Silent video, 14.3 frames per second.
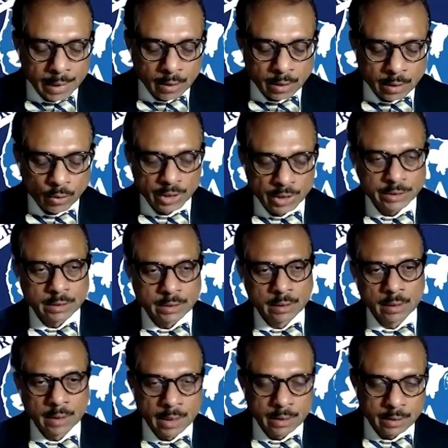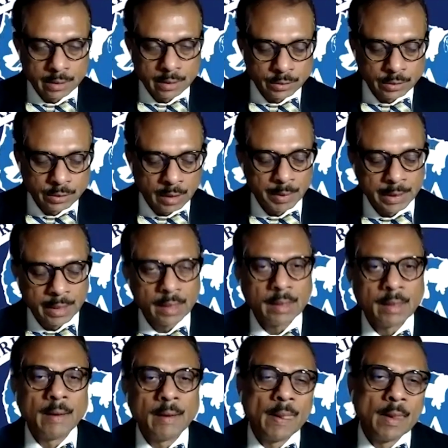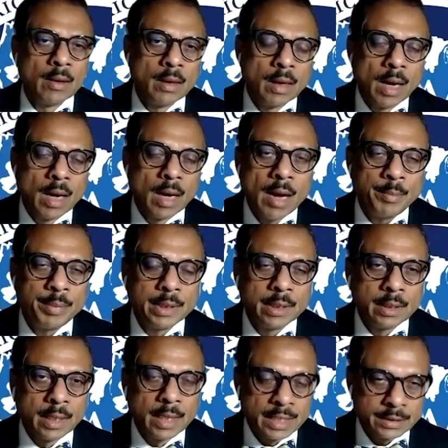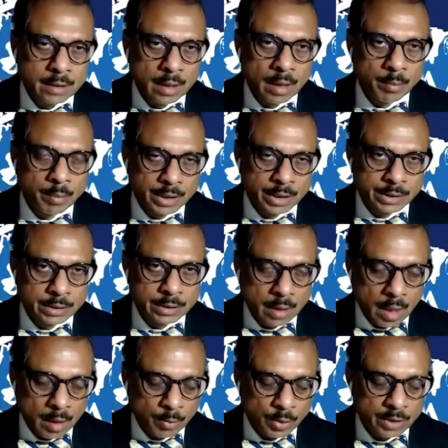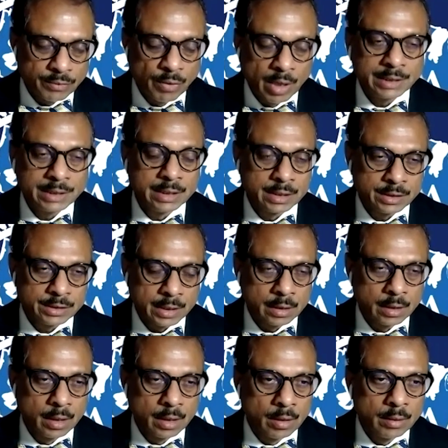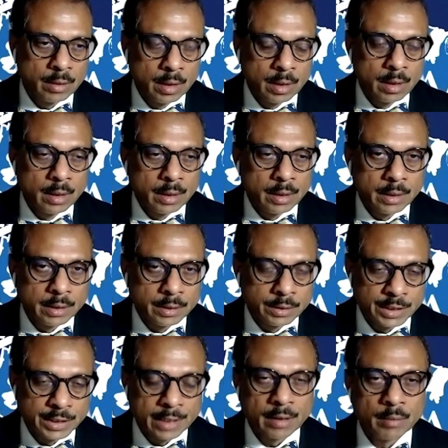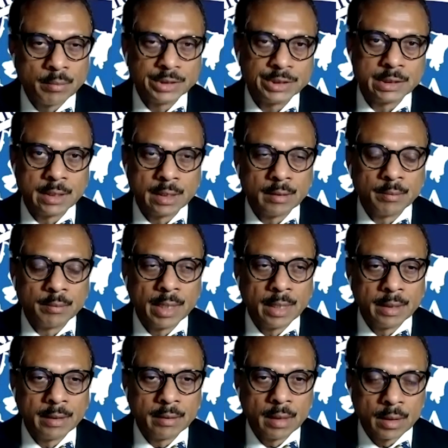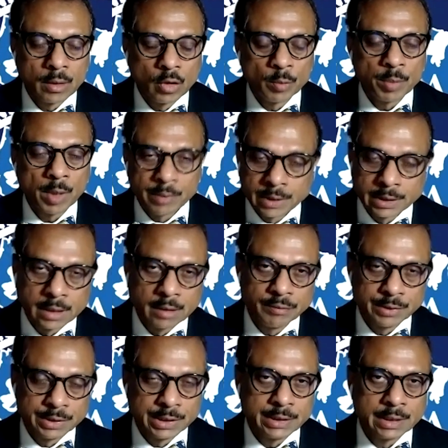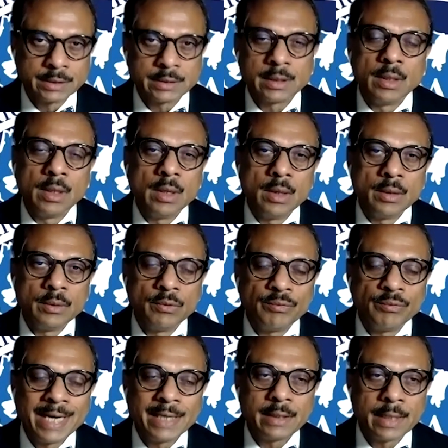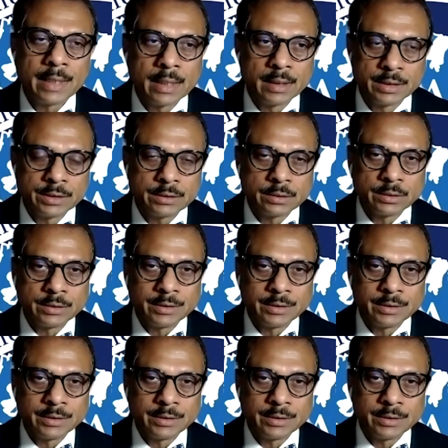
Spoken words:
good question, Dr. Tushar Patel. API established almost 40 years ago in the state of Michigan by a group of Indian physicians to fight against